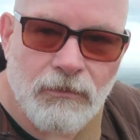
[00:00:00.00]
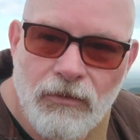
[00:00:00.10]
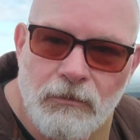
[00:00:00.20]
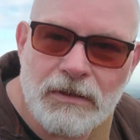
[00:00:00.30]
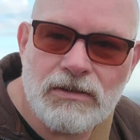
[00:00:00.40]

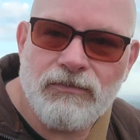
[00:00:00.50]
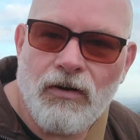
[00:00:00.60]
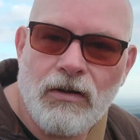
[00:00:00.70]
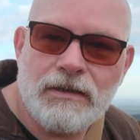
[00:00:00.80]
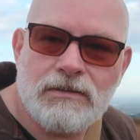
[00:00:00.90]
probably to
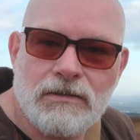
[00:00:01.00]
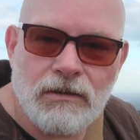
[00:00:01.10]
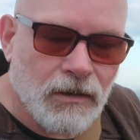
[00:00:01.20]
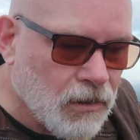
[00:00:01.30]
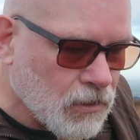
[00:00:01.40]
fall
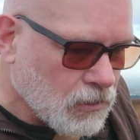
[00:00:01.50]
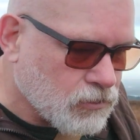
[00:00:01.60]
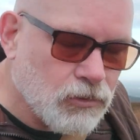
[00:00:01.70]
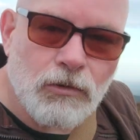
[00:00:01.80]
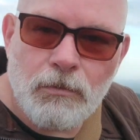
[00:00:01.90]
into
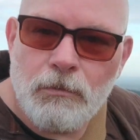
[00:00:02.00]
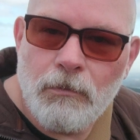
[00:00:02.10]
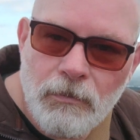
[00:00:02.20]
two